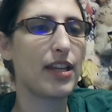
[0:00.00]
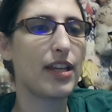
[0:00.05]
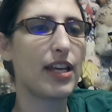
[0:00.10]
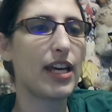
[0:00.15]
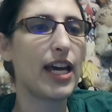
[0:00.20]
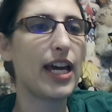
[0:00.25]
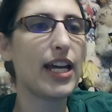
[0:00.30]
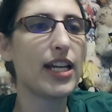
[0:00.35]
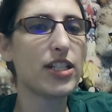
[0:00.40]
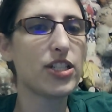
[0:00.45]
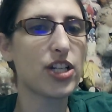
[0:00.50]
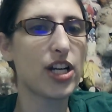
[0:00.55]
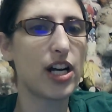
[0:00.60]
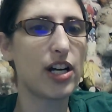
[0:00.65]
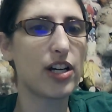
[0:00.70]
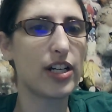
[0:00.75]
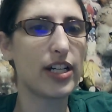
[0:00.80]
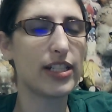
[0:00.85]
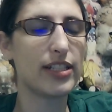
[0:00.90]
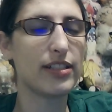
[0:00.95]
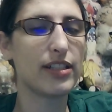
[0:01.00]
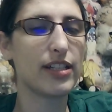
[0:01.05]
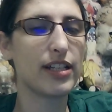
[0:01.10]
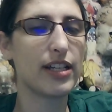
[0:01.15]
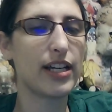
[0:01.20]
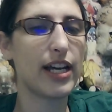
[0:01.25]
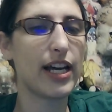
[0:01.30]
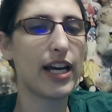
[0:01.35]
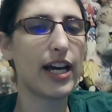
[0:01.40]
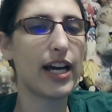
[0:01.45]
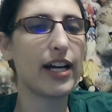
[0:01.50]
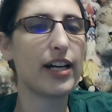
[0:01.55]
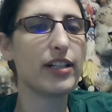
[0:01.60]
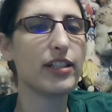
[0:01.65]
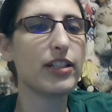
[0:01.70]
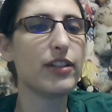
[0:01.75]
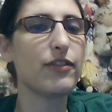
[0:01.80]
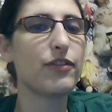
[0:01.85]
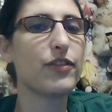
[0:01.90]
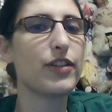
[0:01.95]
Hey, Charon. How do
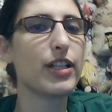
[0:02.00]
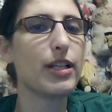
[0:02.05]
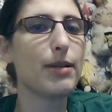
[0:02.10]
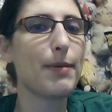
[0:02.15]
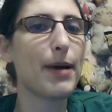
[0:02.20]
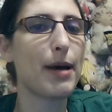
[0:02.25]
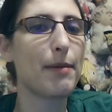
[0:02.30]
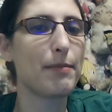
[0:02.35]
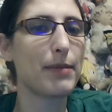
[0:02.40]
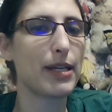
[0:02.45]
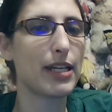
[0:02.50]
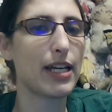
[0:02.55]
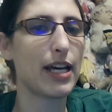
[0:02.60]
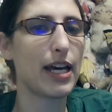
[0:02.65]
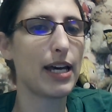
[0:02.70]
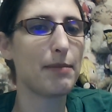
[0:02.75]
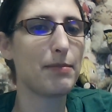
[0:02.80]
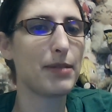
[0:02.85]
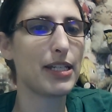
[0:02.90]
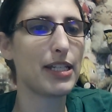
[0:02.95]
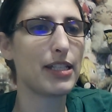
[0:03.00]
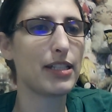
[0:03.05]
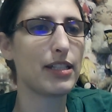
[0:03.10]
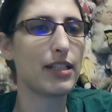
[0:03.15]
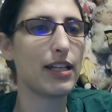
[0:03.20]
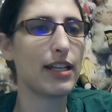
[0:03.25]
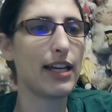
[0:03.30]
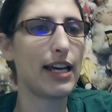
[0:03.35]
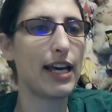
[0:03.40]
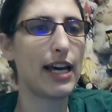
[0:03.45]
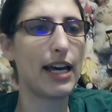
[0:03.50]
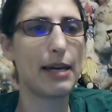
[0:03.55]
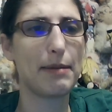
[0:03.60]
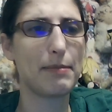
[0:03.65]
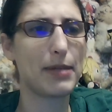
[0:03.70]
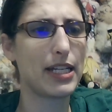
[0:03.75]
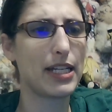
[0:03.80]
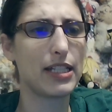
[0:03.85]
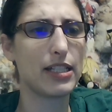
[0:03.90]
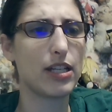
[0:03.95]
you feel about me? I mean,
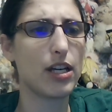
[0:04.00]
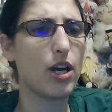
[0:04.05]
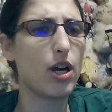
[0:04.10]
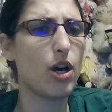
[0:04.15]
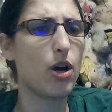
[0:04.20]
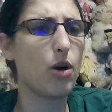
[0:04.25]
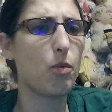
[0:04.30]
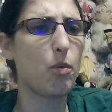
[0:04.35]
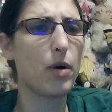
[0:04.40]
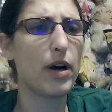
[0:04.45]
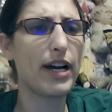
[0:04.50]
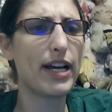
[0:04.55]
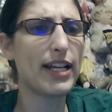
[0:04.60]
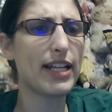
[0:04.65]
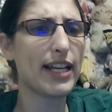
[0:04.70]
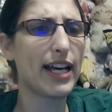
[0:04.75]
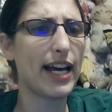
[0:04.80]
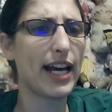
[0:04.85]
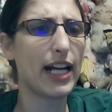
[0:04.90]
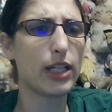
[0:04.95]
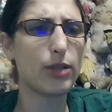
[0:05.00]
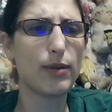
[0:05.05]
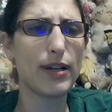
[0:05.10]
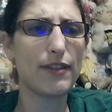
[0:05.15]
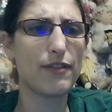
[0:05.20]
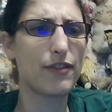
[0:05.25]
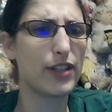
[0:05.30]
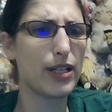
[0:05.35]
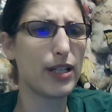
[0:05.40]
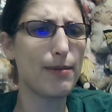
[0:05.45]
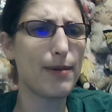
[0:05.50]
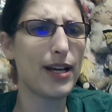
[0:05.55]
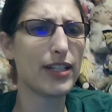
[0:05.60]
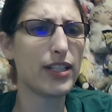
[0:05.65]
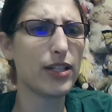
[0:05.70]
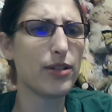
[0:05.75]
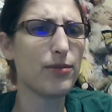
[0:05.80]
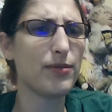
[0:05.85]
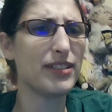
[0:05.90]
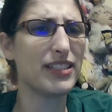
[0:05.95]
what? How do I feel
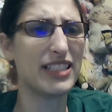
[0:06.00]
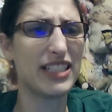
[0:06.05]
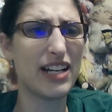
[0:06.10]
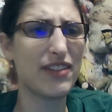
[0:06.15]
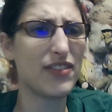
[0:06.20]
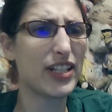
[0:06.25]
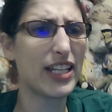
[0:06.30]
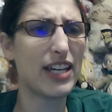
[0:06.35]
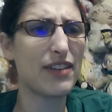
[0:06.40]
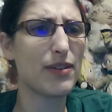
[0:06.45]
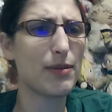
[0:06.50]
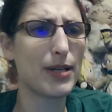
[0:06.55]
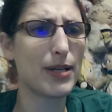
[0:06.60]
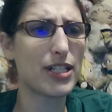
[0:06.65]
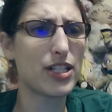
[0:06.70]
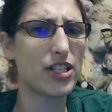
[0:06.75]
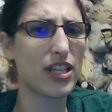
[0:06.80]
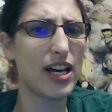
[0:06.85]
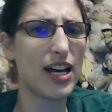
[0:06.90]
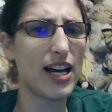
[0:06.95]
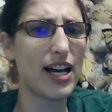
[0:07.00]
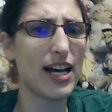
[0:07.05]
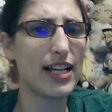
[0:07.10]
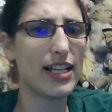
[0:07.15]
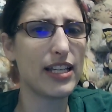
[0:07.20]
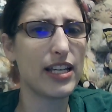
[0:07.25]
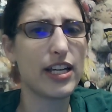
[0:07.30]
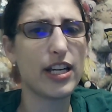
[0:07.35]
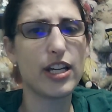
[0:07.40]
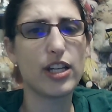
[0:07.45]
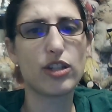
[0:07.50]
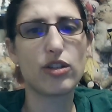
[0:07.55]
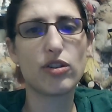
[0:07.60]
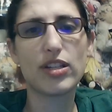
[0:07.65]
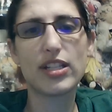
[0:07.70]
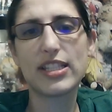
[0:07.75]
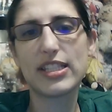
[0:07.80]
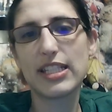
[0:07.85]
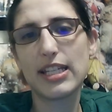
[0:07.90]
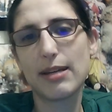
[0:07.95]
about you? Never gave it much thought. You
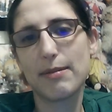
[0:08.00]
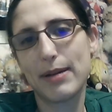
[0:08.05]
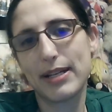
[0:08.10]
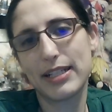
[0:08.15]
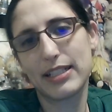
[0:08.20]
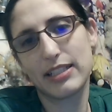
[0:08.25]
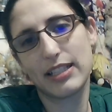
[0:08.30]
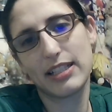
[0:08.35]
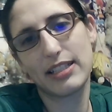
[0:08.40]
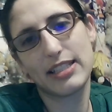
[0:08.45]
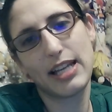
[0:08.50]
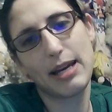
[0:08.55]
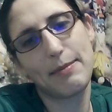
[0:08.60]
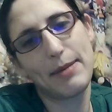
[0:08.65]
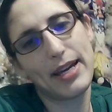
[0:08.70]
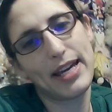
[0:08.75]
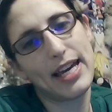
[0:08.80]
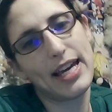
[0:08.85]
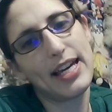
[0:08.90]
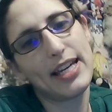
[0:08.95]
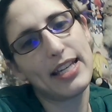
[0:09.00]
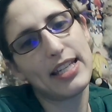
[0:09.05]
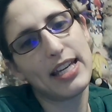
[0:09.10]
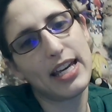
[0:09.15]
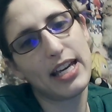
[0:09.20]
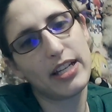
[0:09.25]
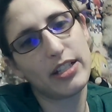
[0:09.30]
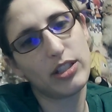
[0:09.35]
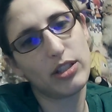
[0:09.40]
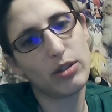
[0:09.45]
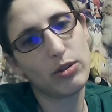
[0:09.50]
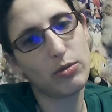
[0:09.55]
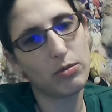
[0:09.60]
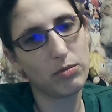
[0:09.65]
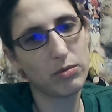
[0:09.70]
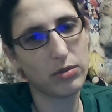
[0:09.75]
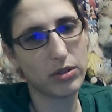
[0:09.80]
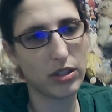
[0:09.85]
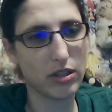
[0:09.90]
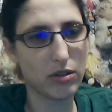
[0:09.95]
can see inside my head, can't you?
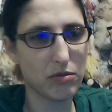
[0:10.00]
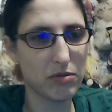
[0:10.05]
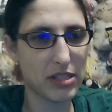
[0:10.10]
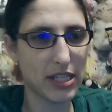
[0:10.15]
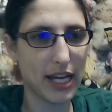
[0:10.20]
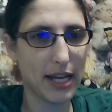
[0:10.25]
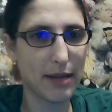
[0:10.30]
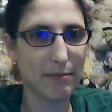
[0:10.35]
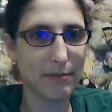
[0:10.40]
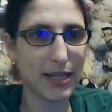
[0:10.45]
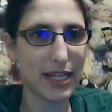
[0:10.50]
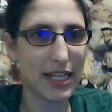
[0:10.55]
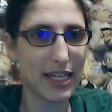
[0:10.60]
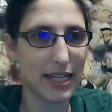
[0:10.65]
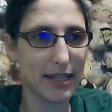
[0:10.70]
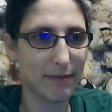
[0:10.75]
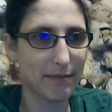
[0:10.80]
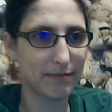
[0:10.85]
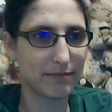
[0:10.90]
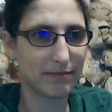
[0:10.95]
You tell me.